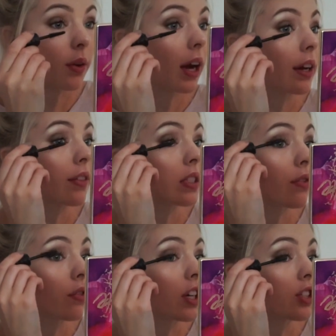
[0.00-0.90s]
kind of is the
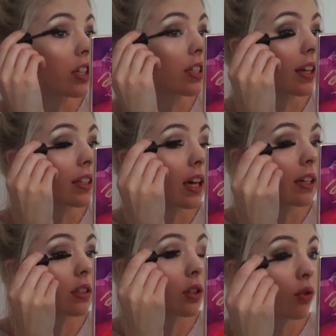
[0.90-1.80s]
freshest, and I
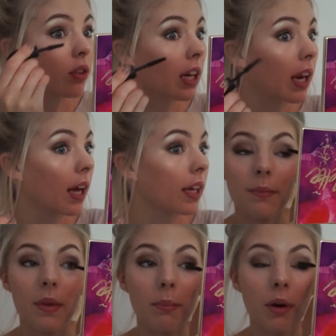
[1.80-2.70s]
tend to not really like
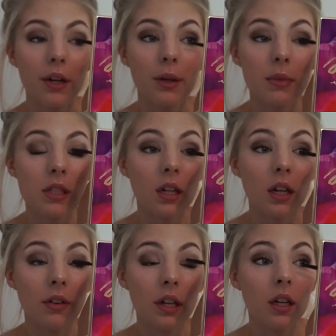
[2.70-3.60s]
a brand new
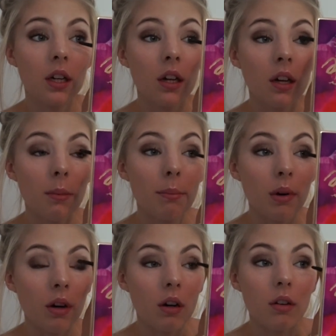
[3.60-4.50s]
mascara,
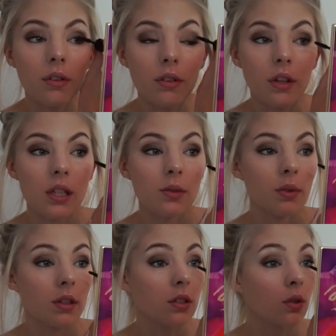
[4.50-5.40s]
but this
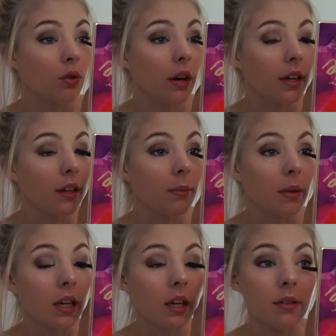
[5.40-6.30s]
one's alright at the
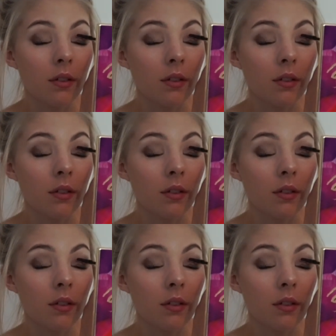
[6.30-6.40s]
minute.